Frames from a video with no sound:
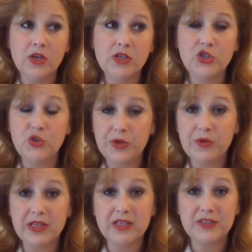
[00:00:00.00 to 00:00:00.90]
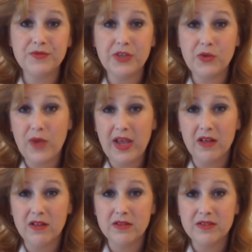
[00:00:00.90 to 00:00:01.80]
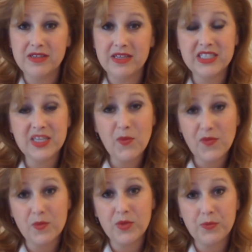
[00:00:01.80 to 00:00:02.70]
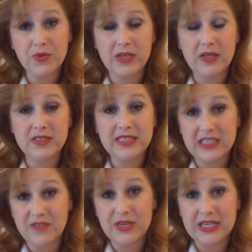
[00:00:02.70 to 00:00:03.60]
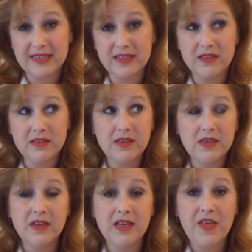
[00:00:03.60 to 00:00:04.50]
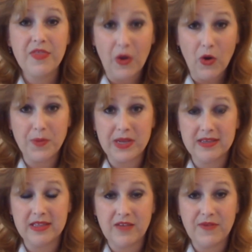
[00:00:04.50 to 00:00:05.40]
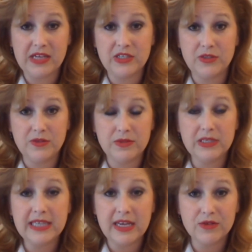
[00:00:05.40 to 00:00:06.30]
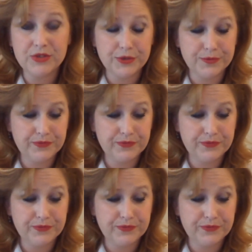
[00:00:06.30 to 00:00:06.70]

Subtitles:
doing relatively well, and some of them with pretty significant therapies that they've had to encounter.